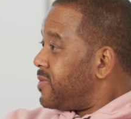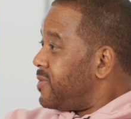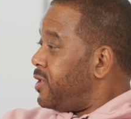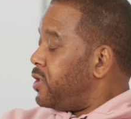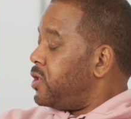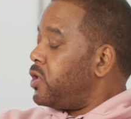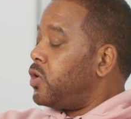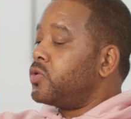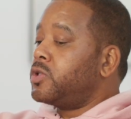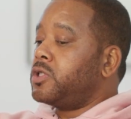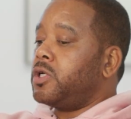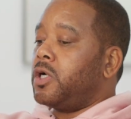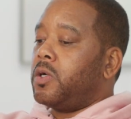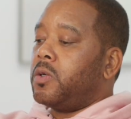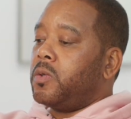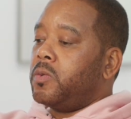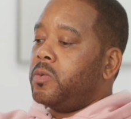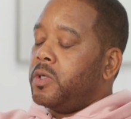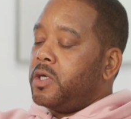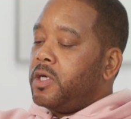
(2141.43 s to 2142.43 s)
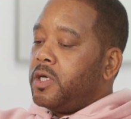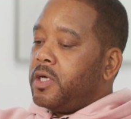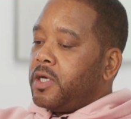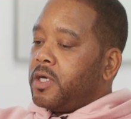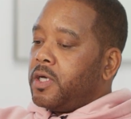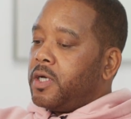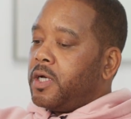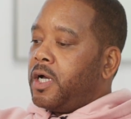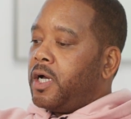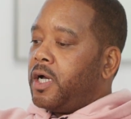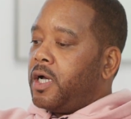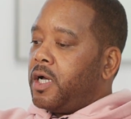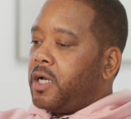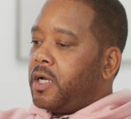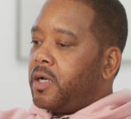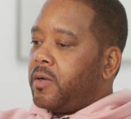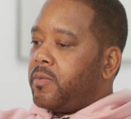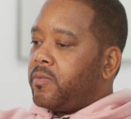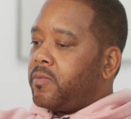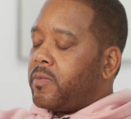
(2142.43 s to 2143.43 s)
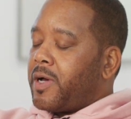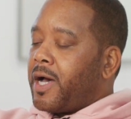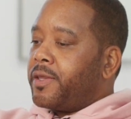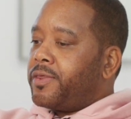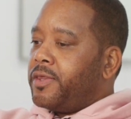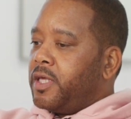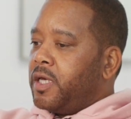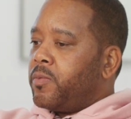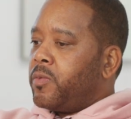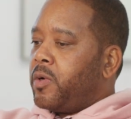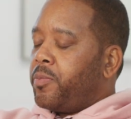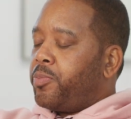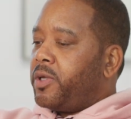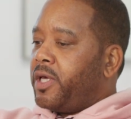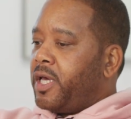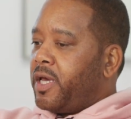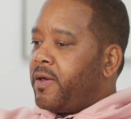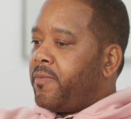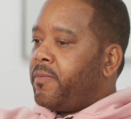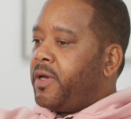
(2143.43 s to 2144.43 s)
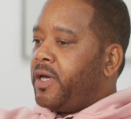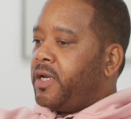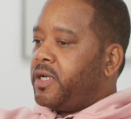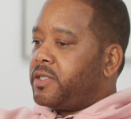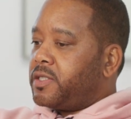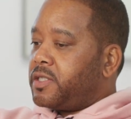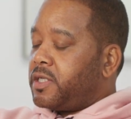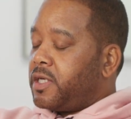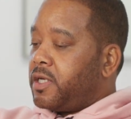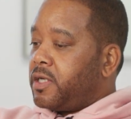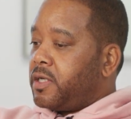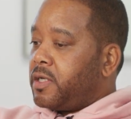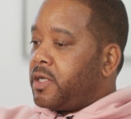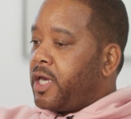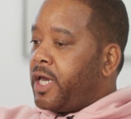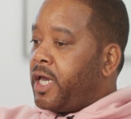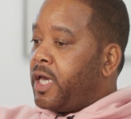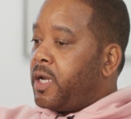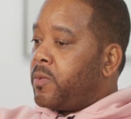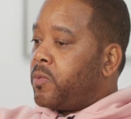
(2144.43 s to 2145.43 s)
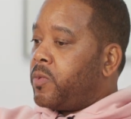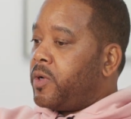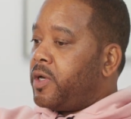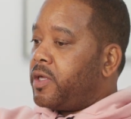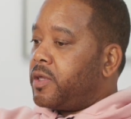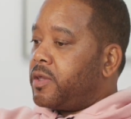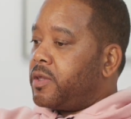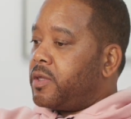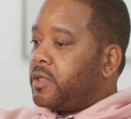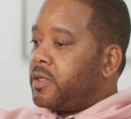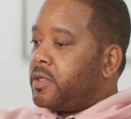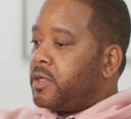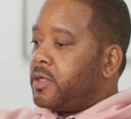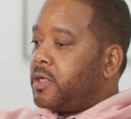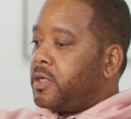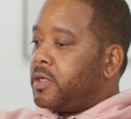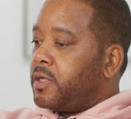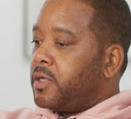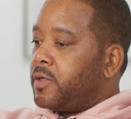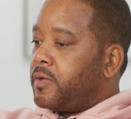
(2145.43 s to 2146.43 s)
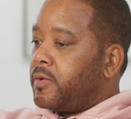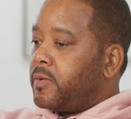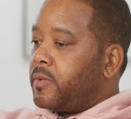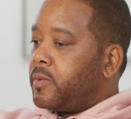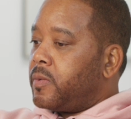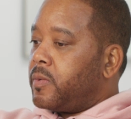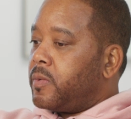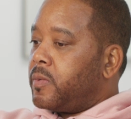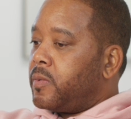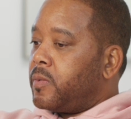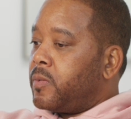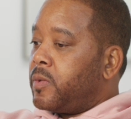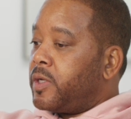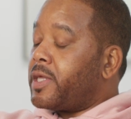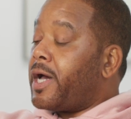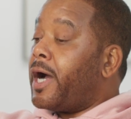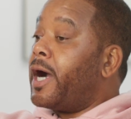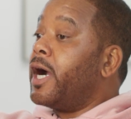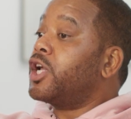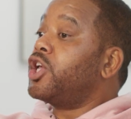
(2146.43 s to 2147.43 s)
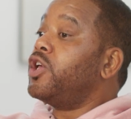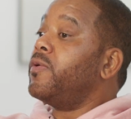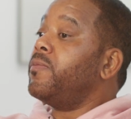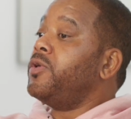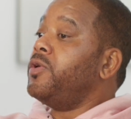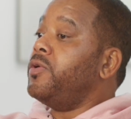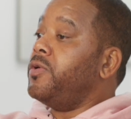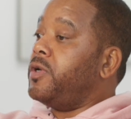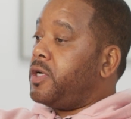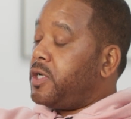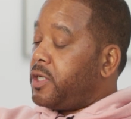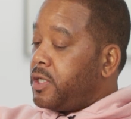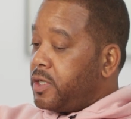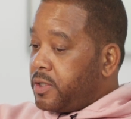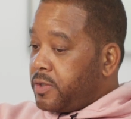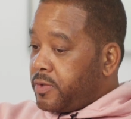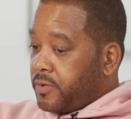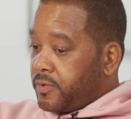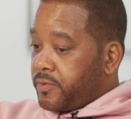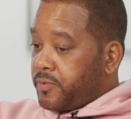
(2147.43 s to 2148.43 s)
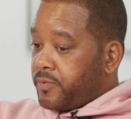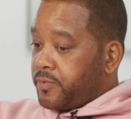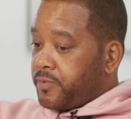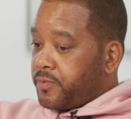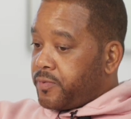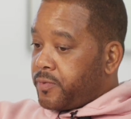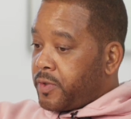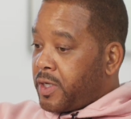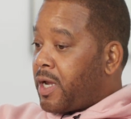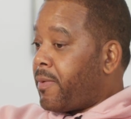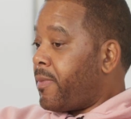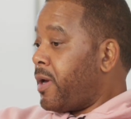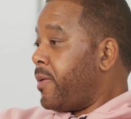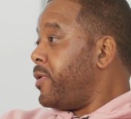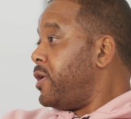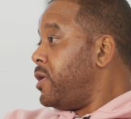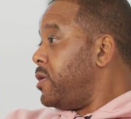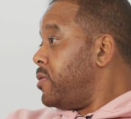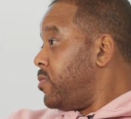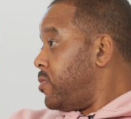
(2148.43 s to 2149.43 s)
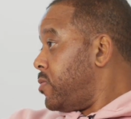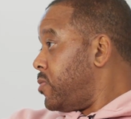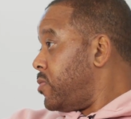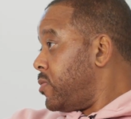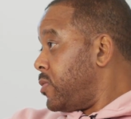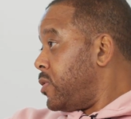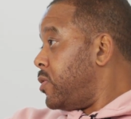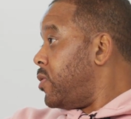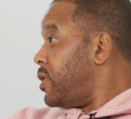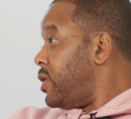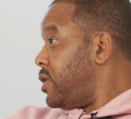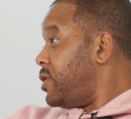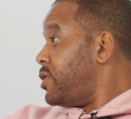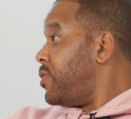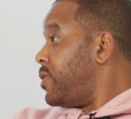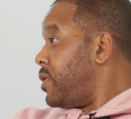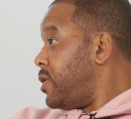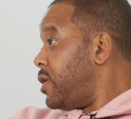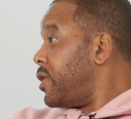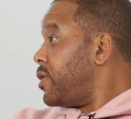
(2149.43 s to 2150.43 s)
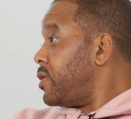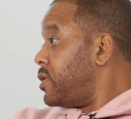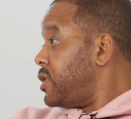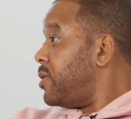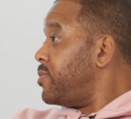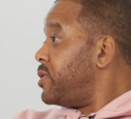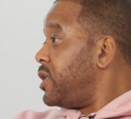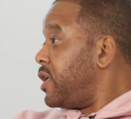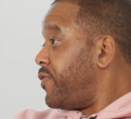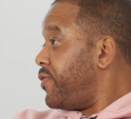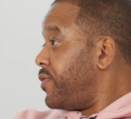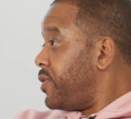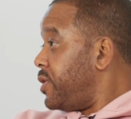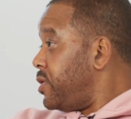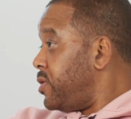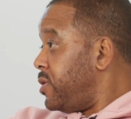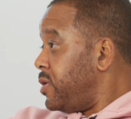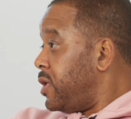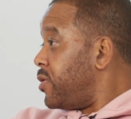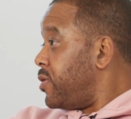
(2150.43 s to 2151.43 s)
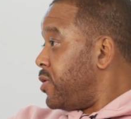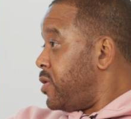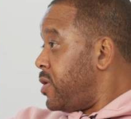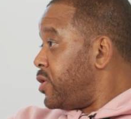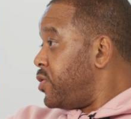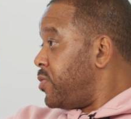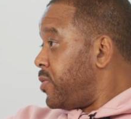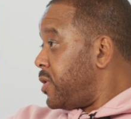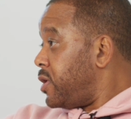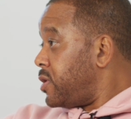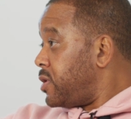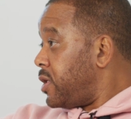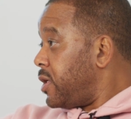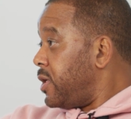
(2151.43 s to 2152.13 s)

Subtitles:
You know, so I think with plant medicine and with our community, and I might be going into another subject for you, you know, that you want to.